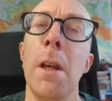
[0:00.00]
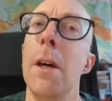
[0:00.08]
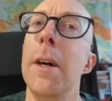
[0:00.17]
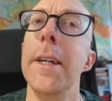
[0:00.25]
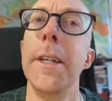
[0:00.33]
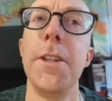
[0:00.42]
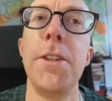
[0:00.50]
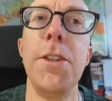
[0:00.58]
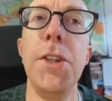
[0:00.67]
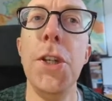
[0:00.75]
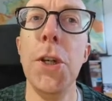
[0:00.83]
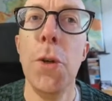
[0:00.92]
I
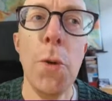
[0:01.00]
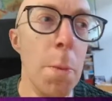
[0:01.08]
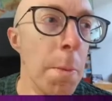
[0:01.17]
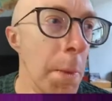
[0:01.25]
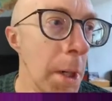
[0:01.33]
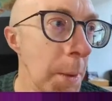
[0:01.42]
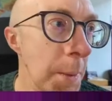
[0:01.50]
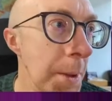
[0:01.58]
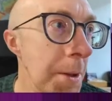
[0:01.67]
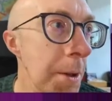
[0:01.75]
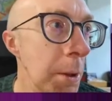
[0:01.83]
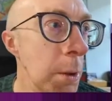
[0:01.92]
assume I would
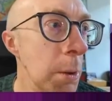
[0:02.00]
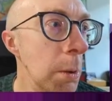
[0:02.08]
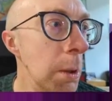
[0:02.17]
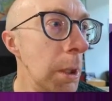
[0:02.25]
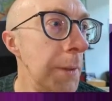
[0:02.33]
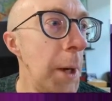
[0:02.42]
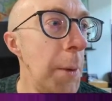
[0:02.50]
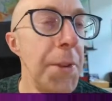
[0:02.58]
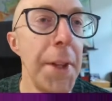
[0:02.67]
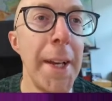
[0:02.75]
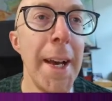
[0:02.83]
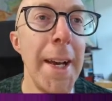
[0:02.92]
know if that was the
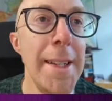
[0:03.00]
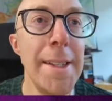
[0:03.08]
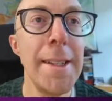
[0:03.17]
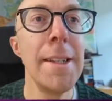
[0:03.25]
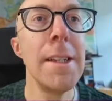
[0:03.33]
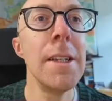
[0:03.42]
case.